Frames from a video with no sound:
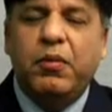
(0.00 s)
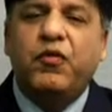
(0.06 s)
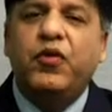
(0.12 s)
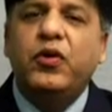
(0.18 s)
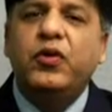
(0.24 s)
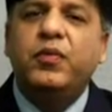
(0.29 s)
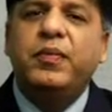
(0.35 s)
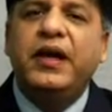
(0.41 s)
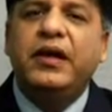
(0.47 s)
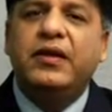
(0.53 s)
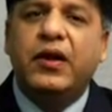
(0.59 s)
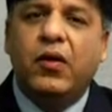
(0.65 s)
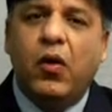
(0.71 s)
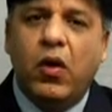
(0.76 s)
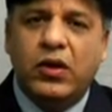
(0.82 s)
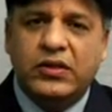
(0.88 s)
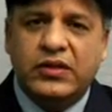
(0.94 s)
before you meet
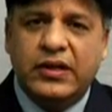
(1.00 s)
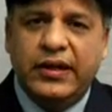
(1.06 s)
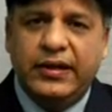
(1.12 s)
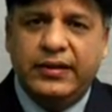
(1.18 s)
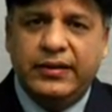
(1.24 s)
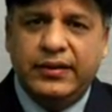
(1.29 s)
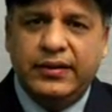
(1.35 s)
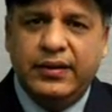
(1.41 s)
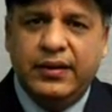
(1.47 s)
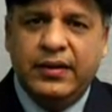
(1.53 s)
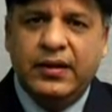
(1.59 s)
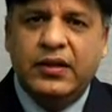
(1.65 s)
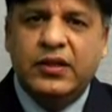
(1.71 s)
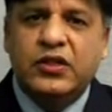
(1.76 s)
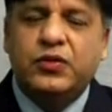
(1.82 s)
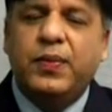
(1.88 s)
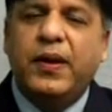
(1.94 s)
the consulate,
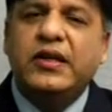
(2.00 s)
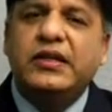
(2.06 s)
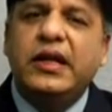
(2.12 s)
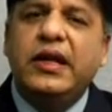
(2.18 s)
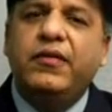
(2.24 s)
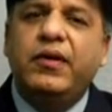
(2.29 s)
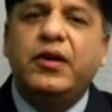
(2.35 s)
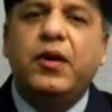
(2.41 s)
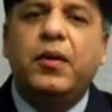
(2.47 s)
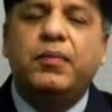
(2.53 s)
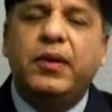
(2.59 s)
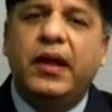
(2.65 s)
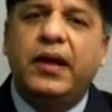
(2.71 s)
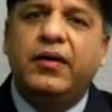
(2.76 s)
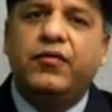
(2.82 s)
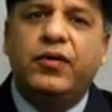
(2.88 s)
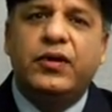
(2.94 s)
especially when you're
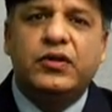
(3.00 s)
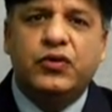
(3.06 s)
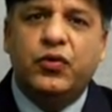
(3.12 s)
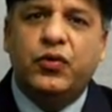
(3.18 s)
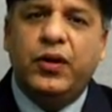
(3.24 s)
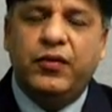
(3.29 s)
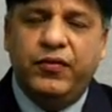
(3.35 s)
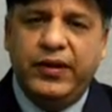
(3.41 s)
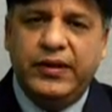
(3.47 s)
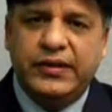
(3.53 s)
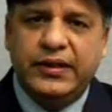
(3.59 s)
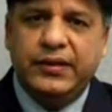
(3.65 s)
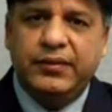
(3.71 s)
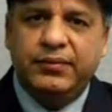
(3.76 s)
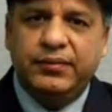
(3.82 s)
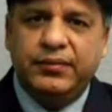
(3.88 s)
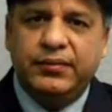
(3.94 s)
applying for a student
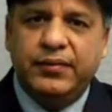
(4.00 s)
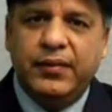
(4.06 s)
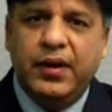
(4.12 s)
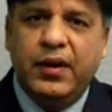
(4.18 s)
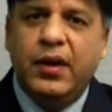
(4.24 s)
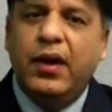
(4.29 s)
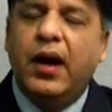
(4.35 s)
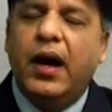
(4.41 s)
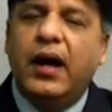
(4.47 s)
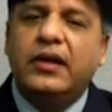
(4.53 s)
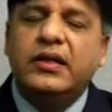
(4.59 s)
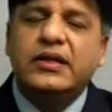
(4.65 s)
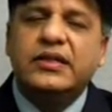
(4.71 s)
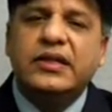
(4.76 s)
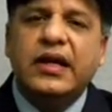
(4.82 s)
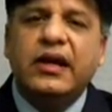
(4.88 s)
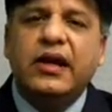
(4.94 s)
visa. And the